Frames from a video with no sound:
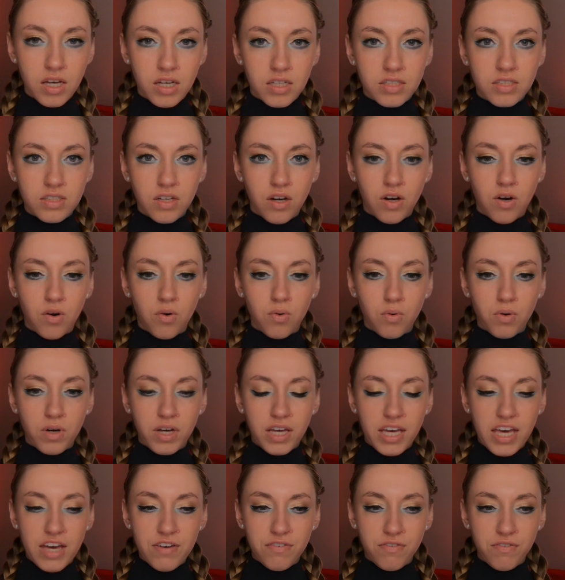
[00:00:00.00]
So
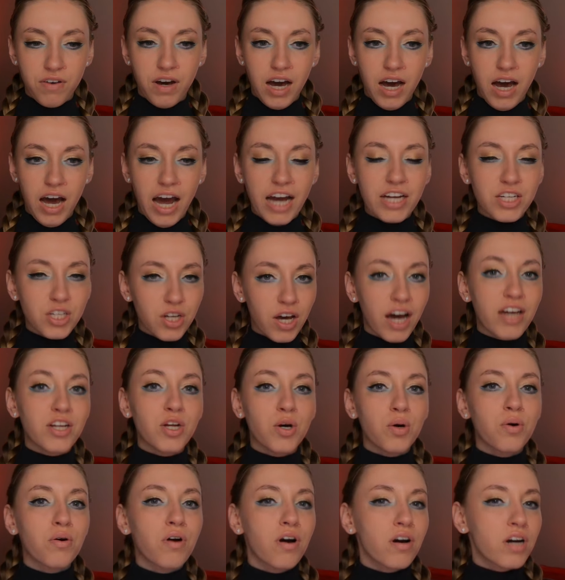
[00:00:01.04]
if I, I
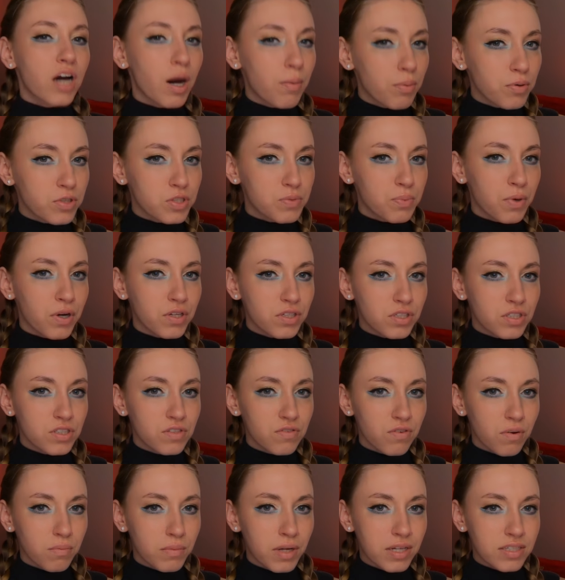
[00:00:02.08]
know a couple spoilers
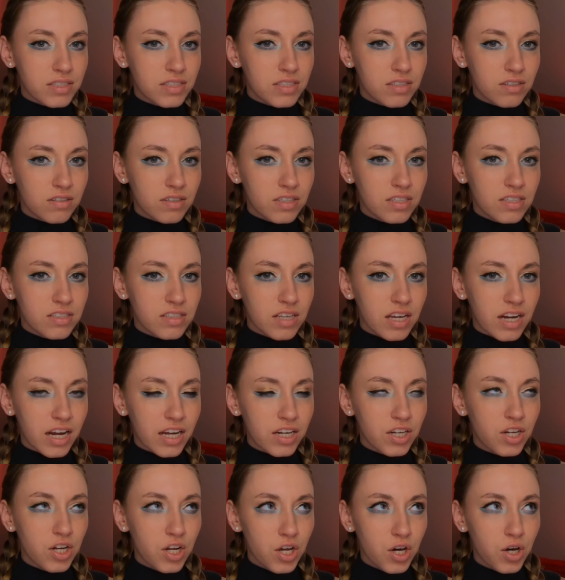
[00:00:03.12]
from that series, and I
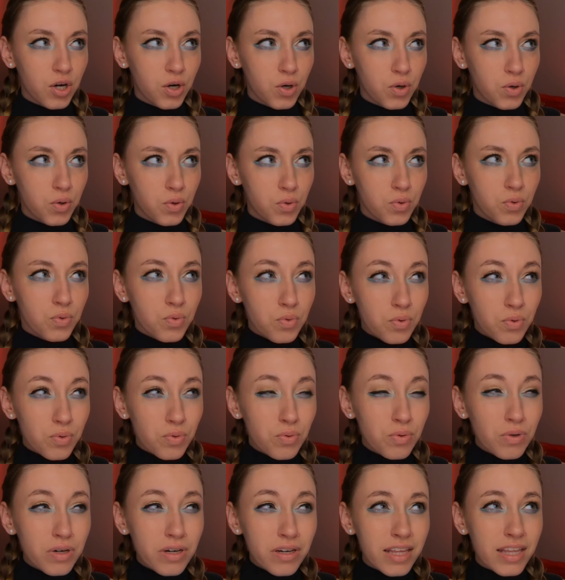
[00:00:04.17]

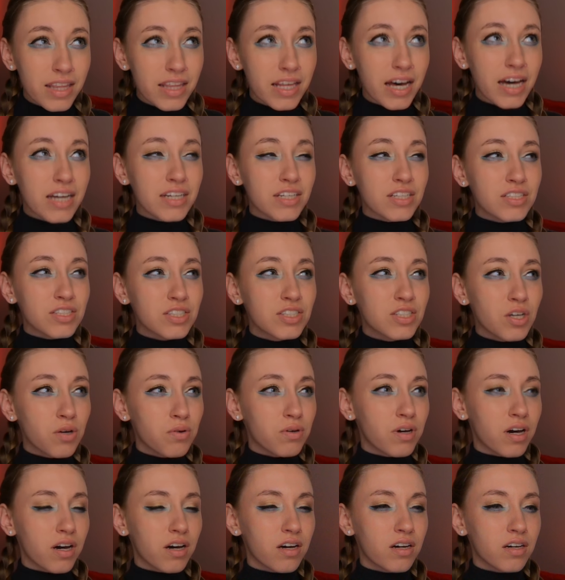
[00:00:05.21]
know that
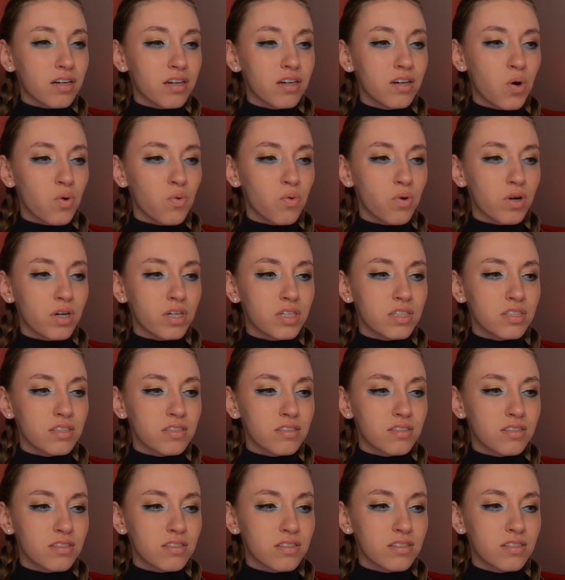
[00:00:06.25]
Ahsoka
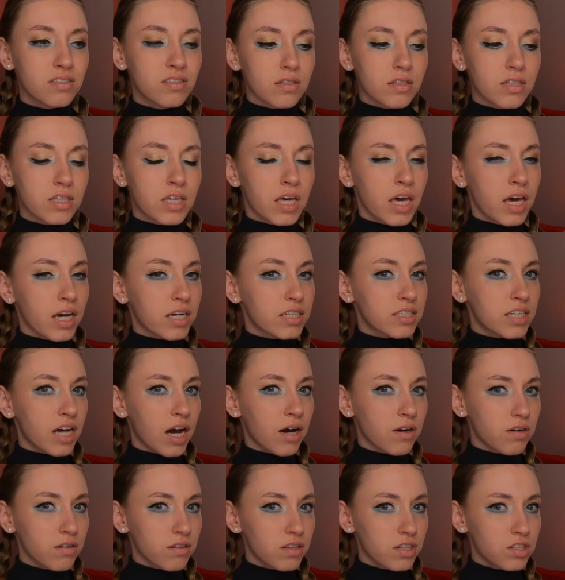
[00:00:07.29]
was kicked
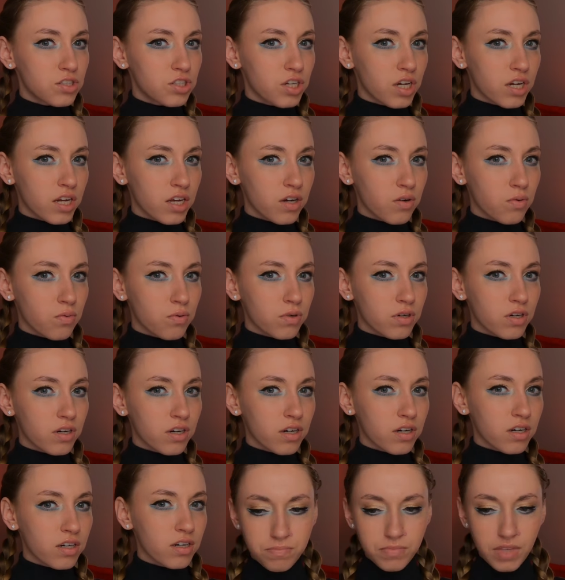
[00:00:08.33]
out of the Jedi
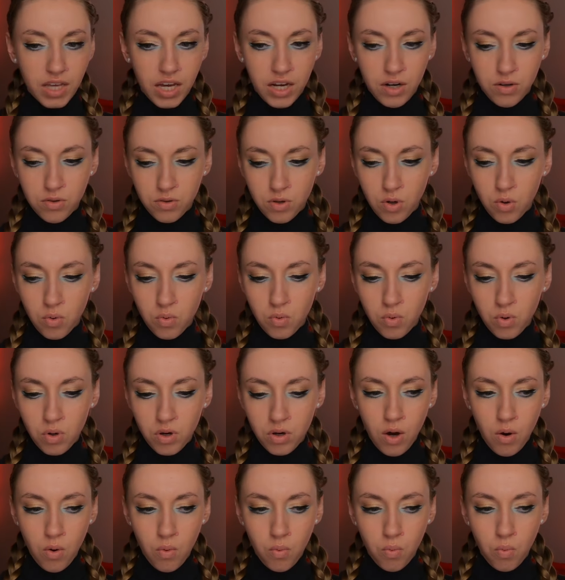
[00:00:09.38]
Order. I don't know
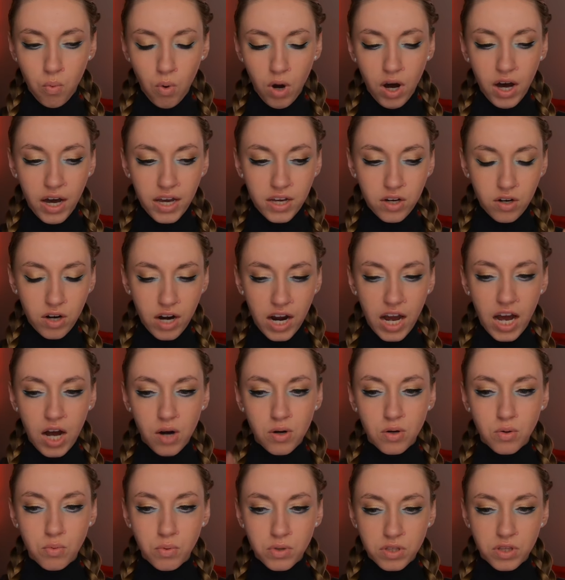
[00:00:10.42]
why or how
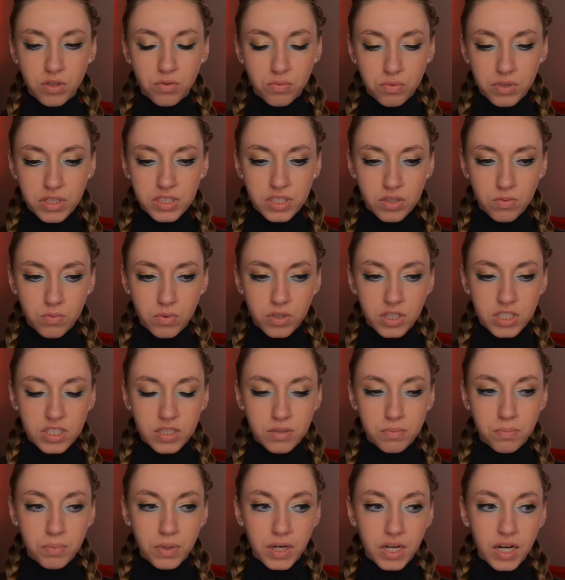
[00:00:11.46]
or what the reason was,
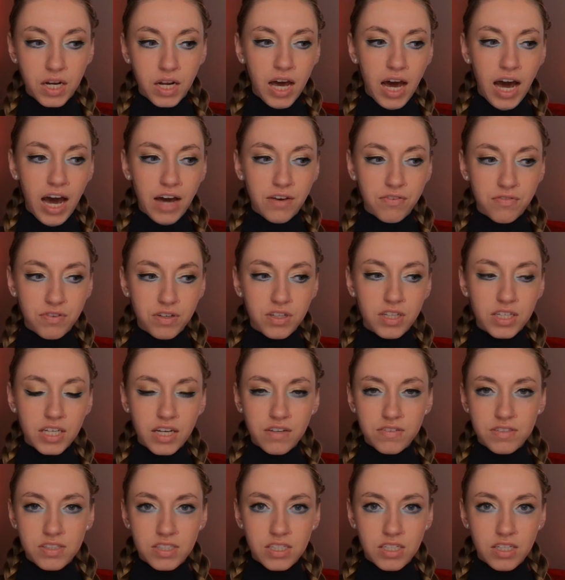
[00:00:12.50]
but I feel like I've
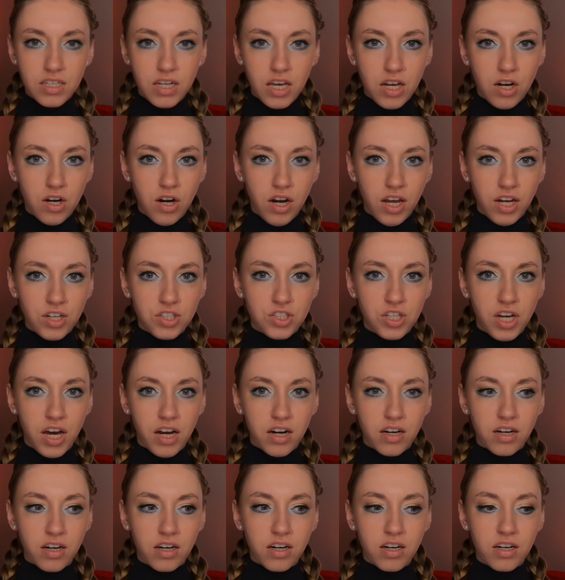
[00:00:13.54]
seen internet
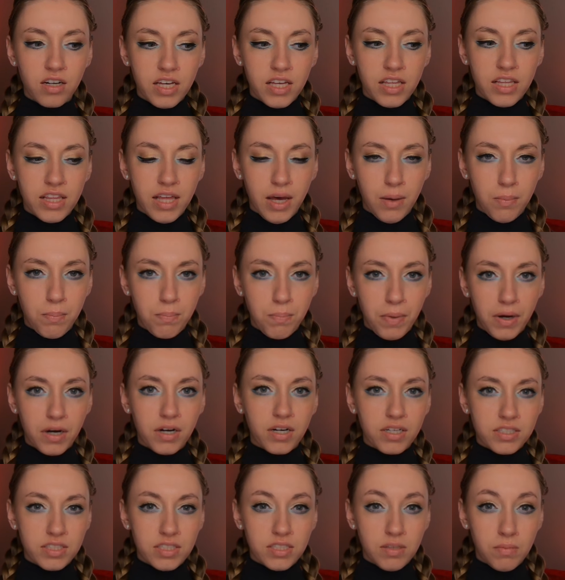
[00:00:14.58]
chatter that
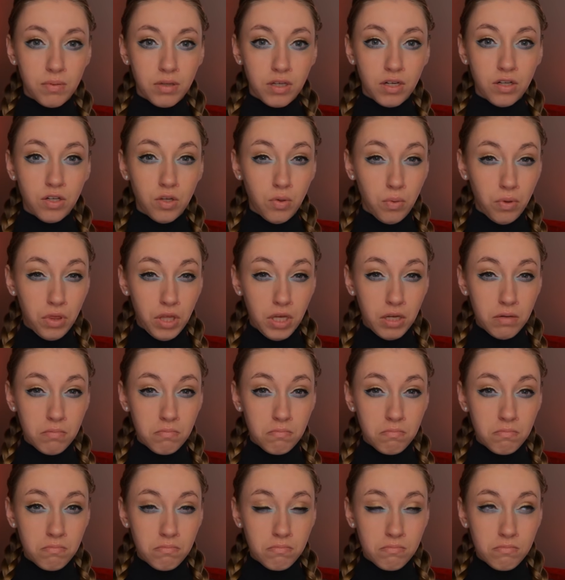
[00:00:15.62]
Barris has something to do with it.
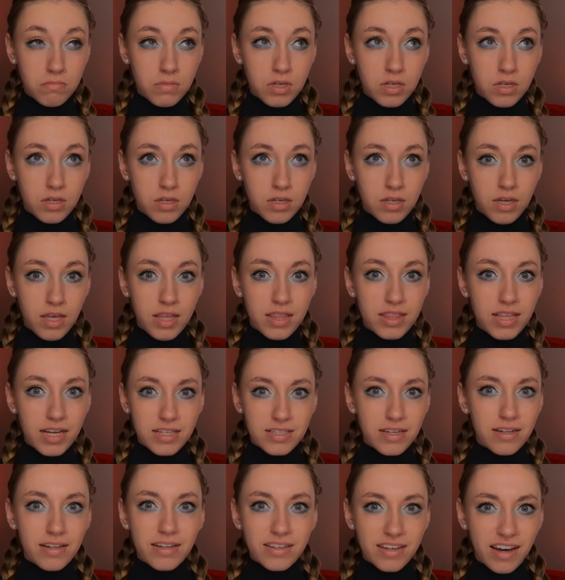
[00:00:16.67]
That's
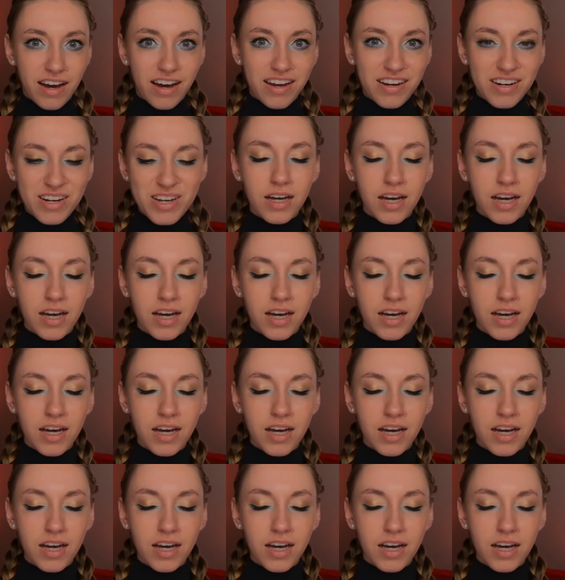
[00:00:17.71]
all I got.